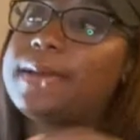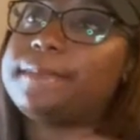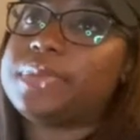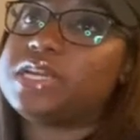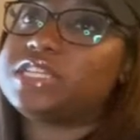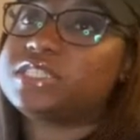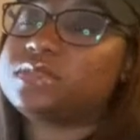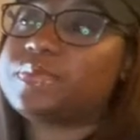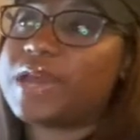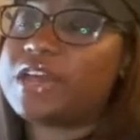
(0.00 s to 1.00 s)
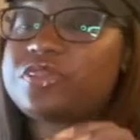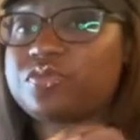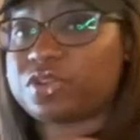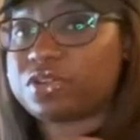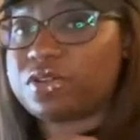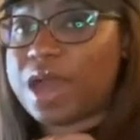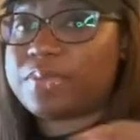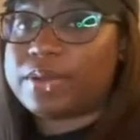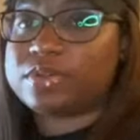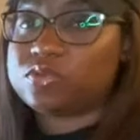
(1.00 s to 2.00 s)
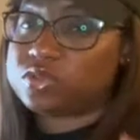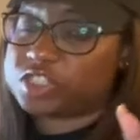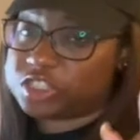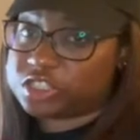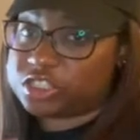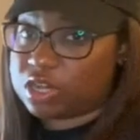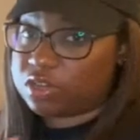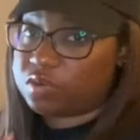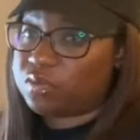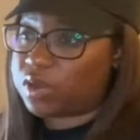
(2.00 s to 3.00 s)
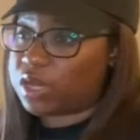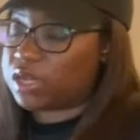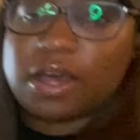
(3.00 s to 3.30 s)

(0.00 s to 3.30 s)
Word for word: be sped through. I probably will just show you one.